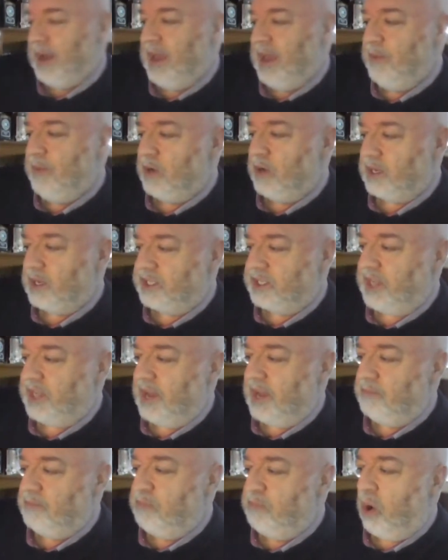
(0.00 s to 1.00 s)
my name on it,
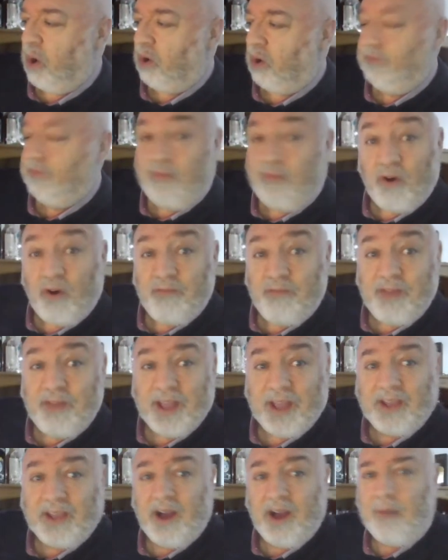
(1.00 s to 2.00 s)
saying "bottled for
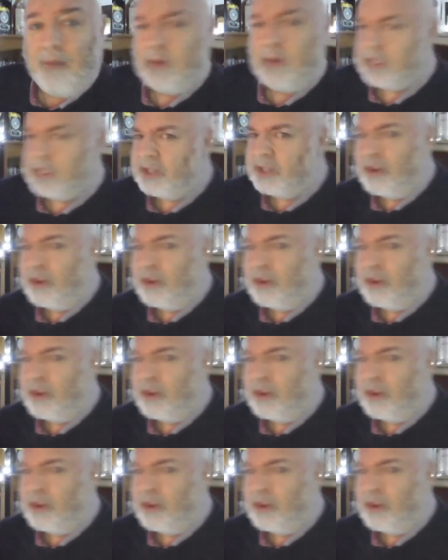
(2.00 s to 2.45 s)
Vic Cameron."